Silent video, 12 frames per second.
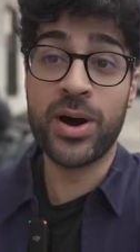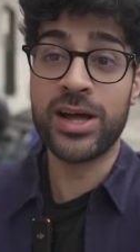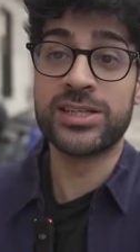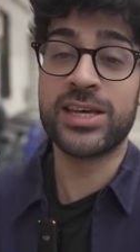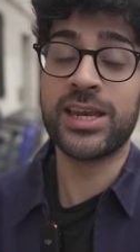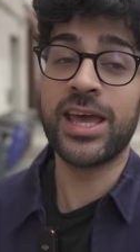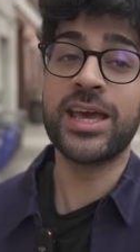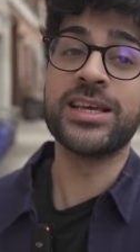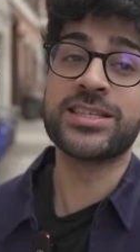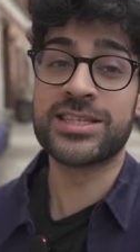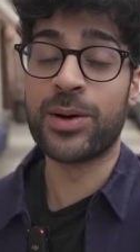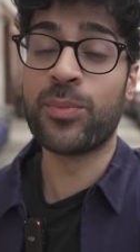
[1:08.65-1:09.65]
but today
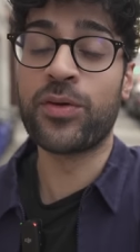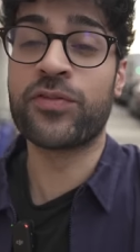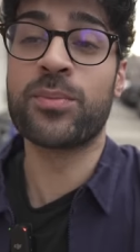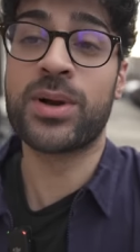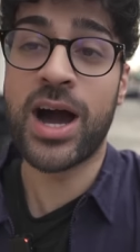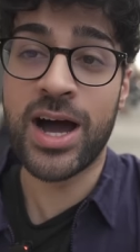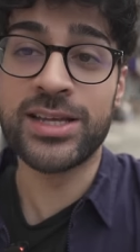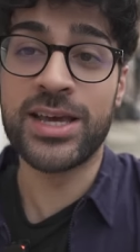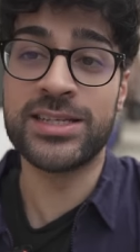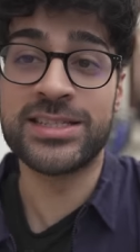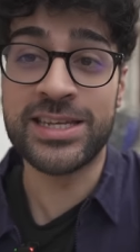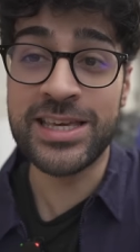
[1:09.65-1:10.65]
someone from
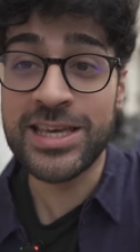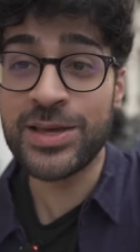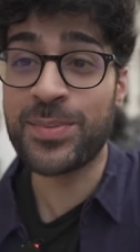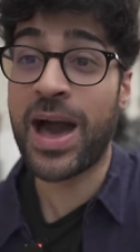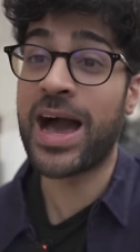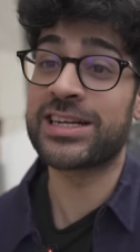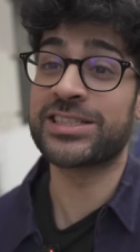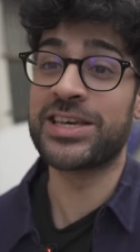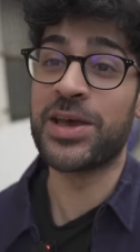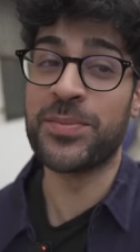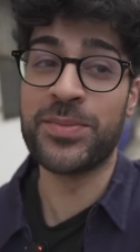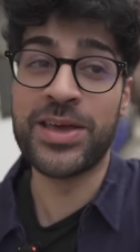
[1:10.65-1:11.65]
Kanye's team actually
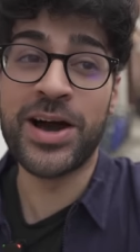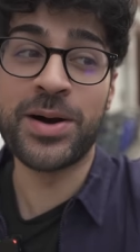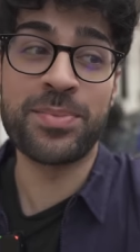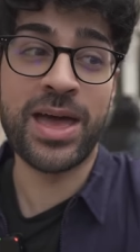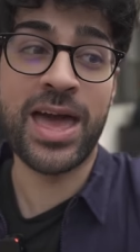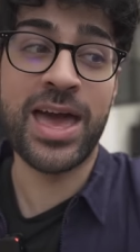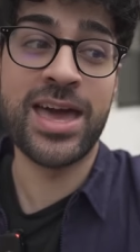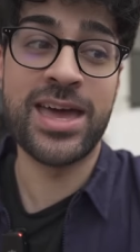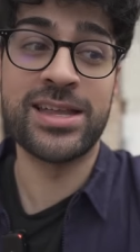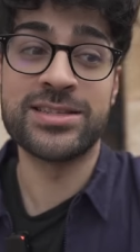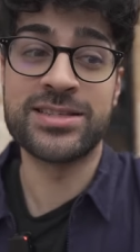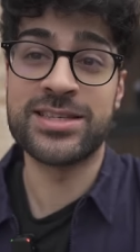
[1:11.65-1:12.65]
hit me up
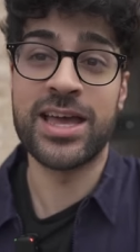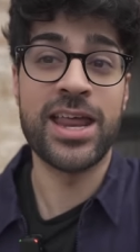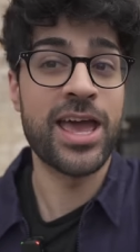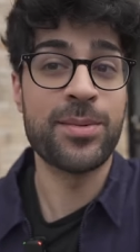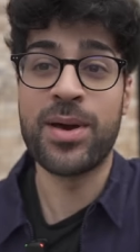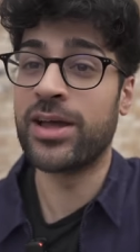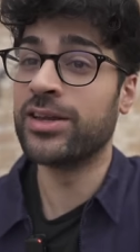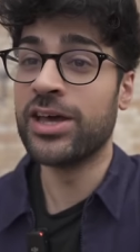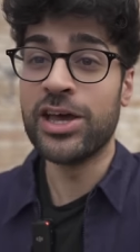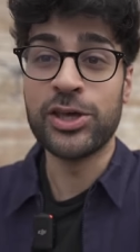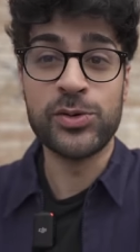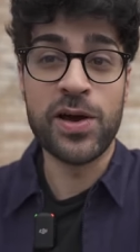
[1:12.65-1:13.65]
and said, hey man,
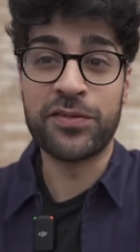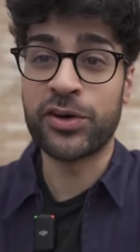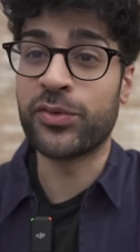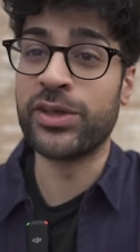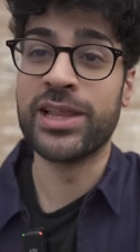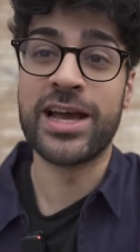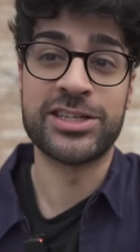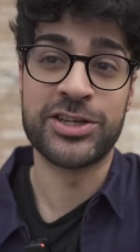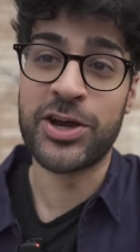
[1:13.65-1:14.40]
you have the green light to